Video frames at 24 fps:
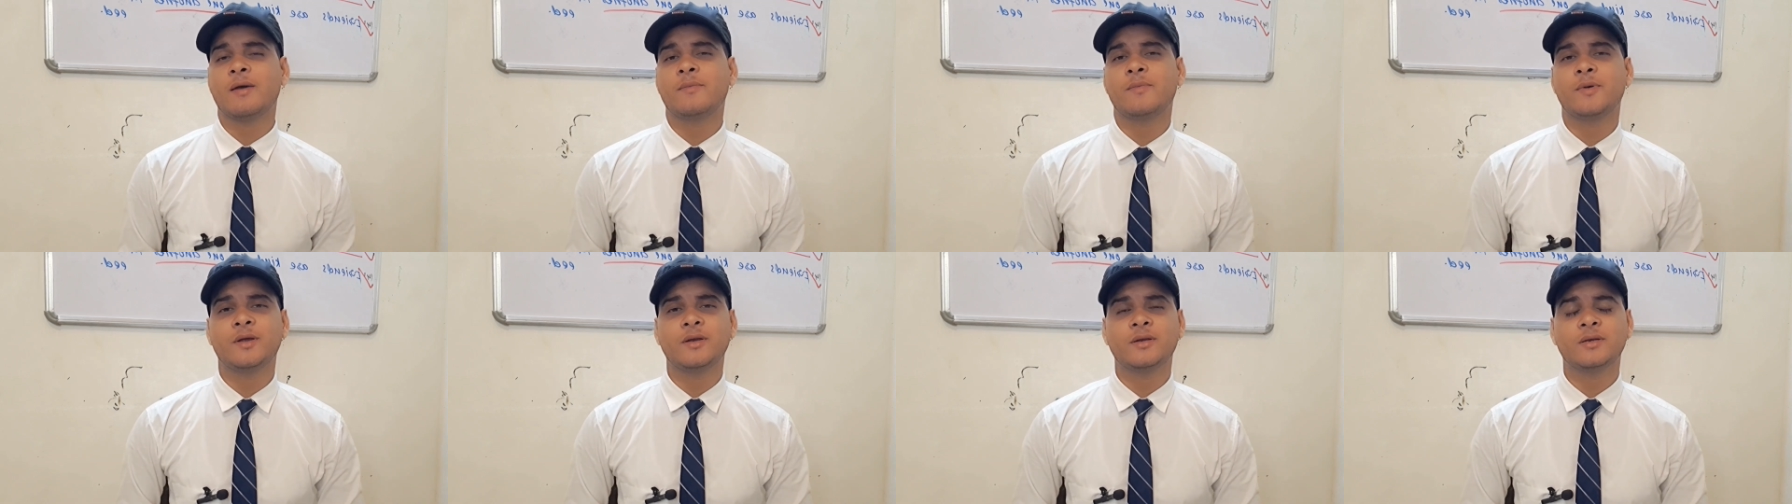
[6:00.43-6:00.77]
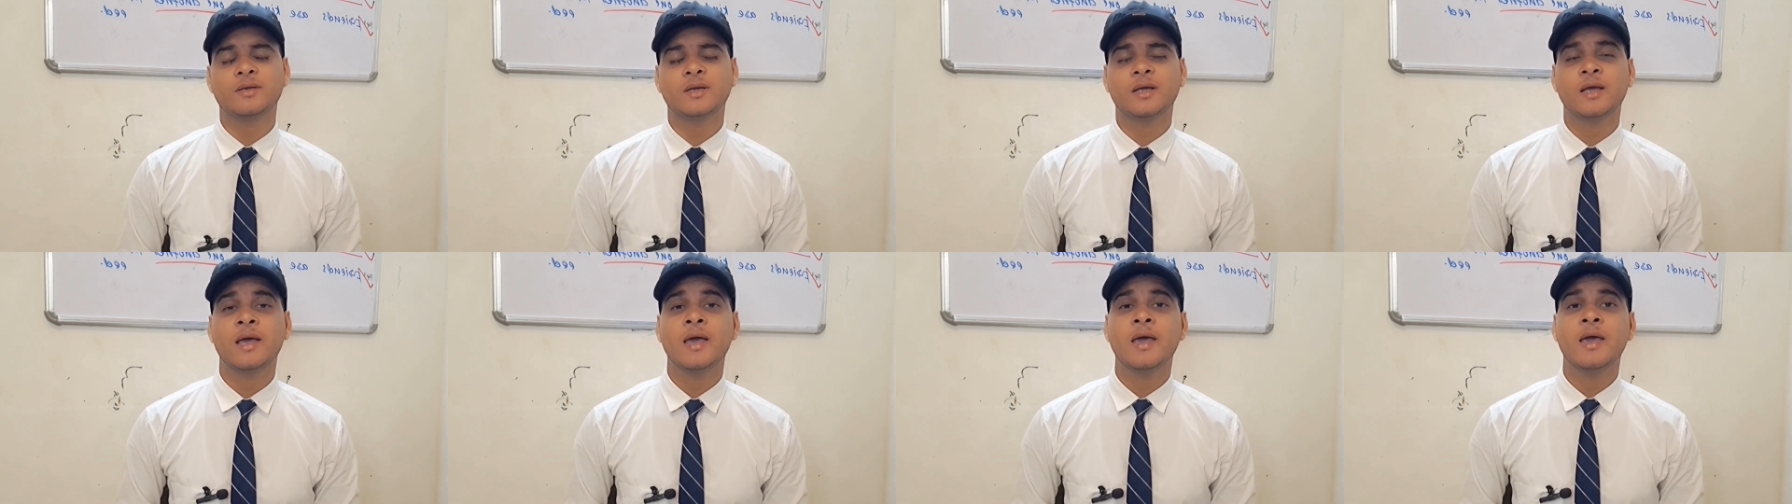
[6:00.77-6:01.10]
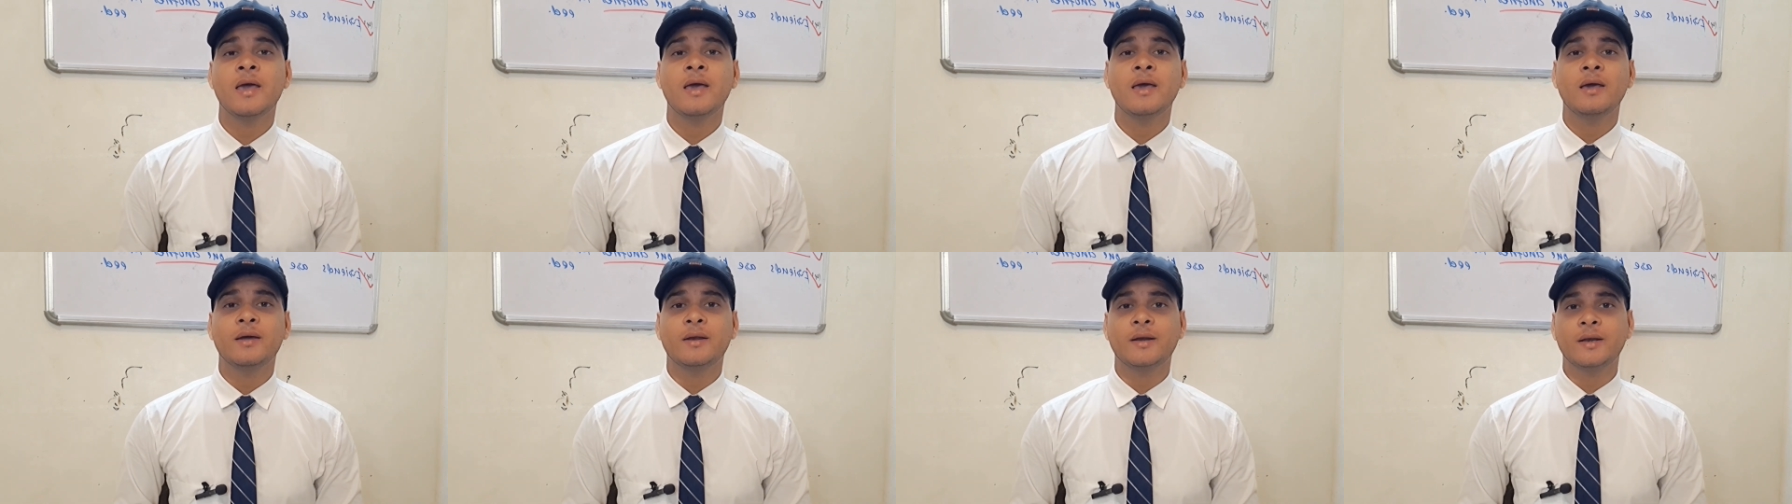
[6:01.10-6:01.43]
habit.
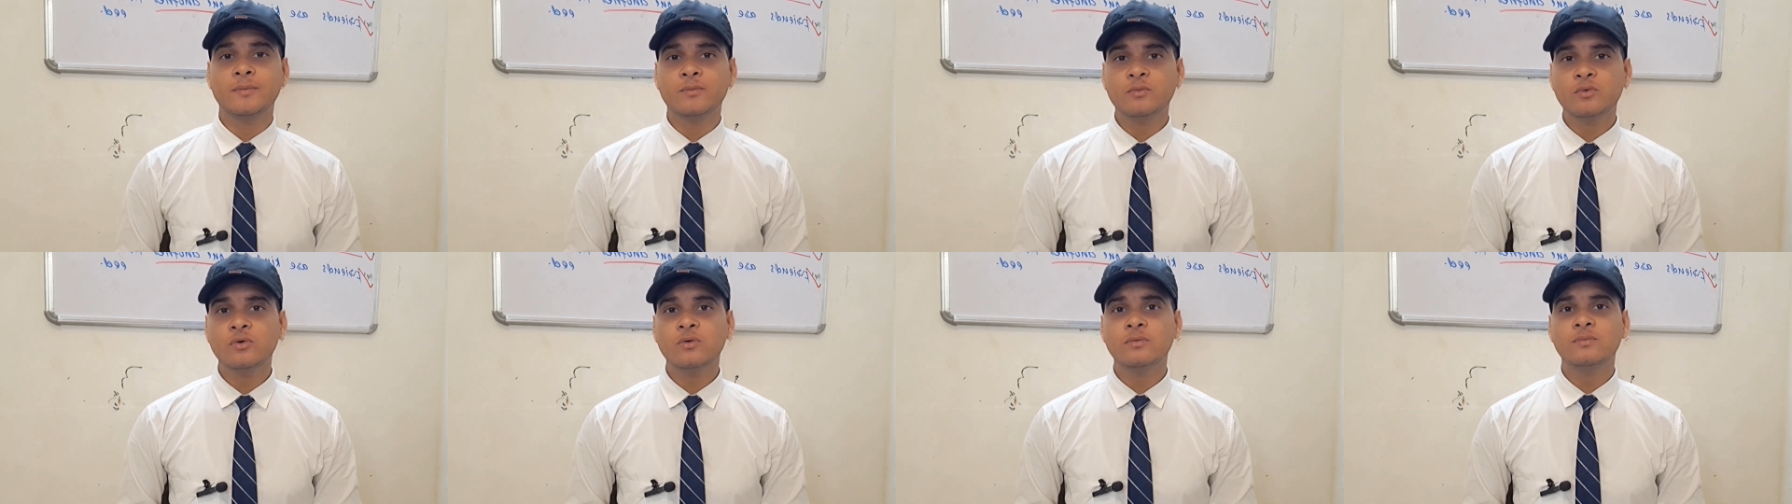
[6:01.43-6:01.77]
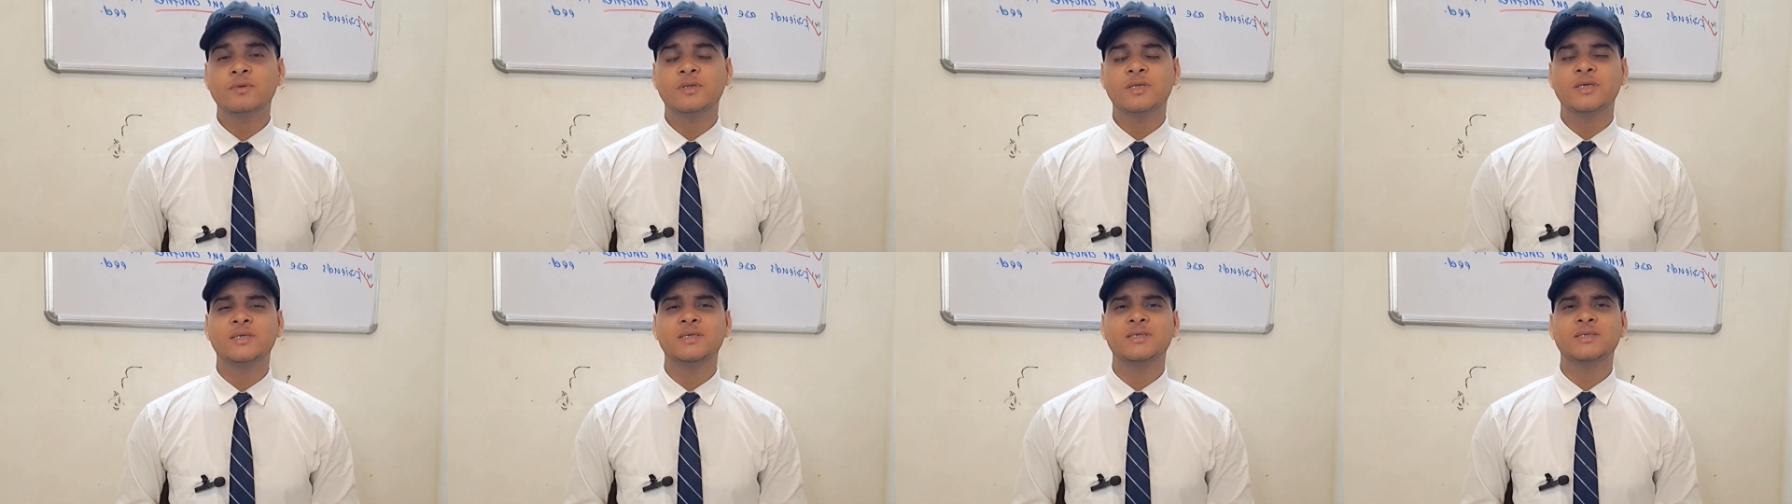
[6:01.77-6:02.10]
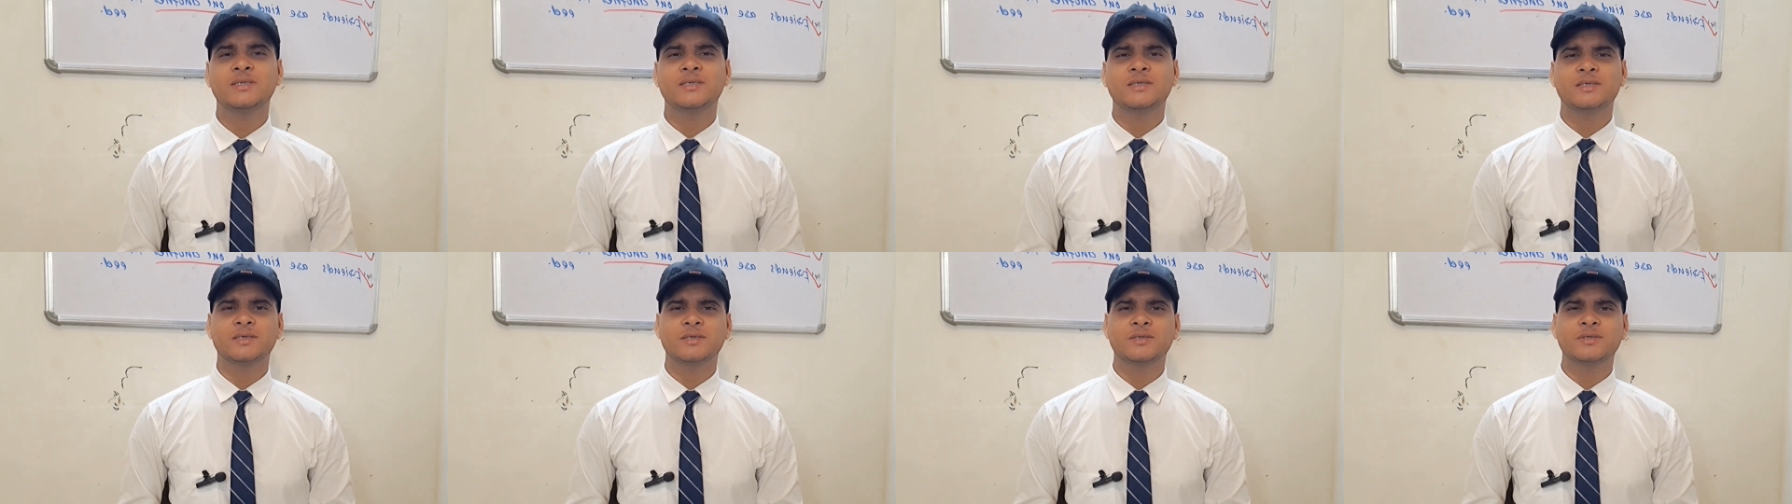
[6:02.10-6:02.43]
Remove
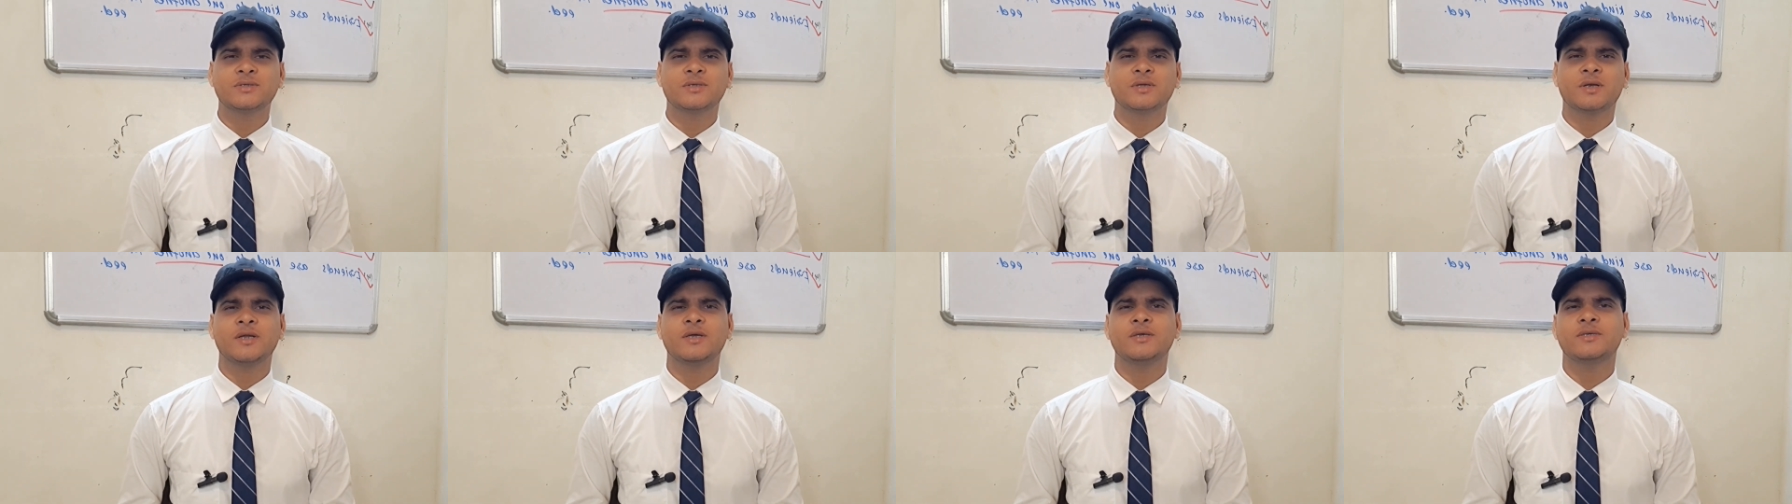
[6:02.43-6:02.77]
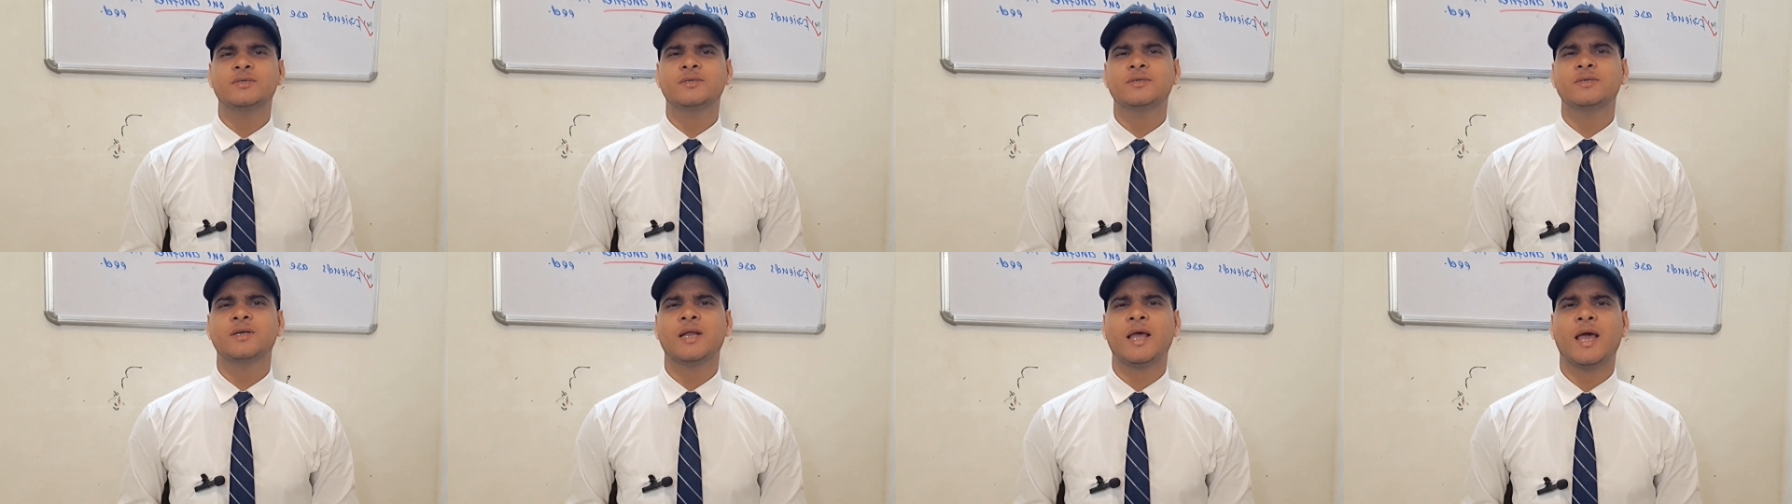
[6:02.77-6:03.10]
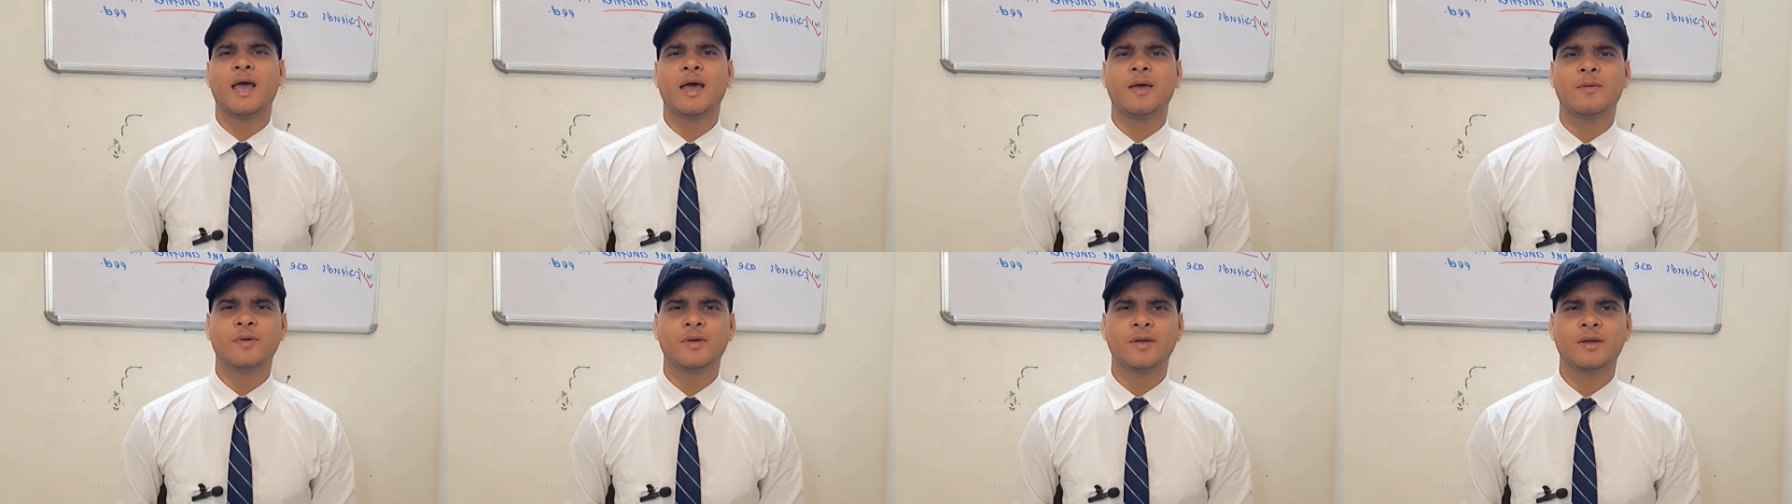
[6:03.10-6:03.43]
this translation
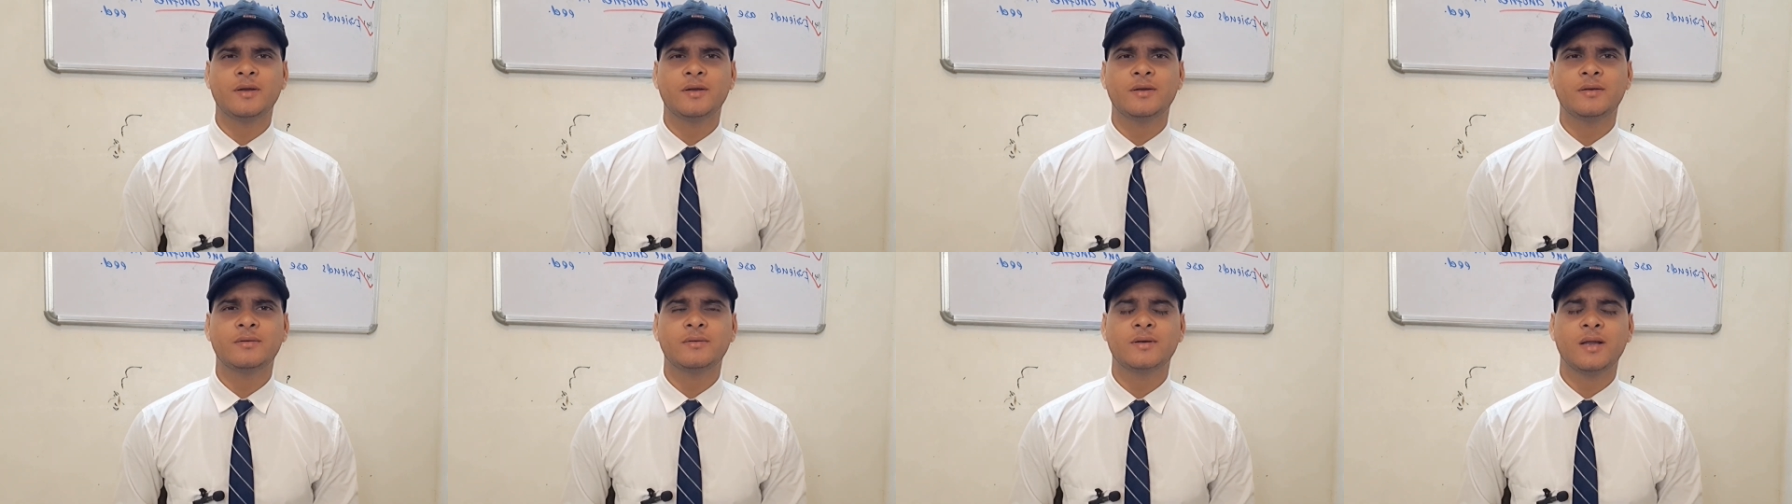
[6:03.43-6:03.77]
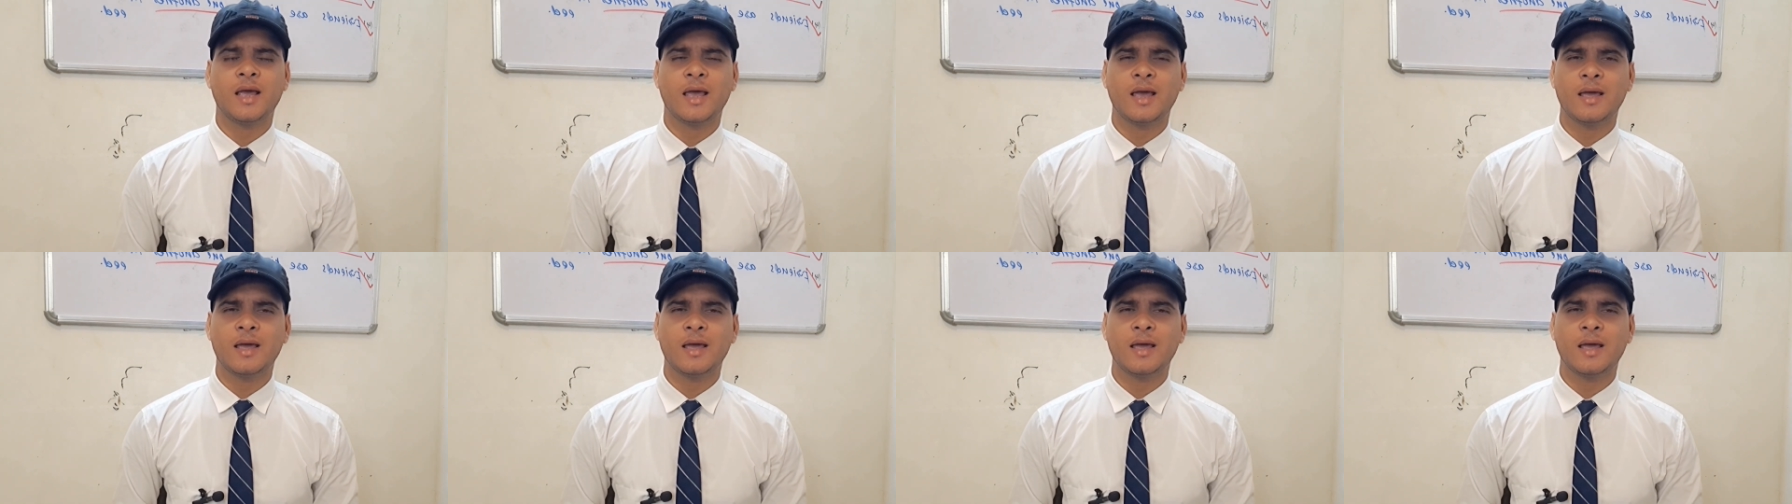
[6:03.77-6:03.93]
habit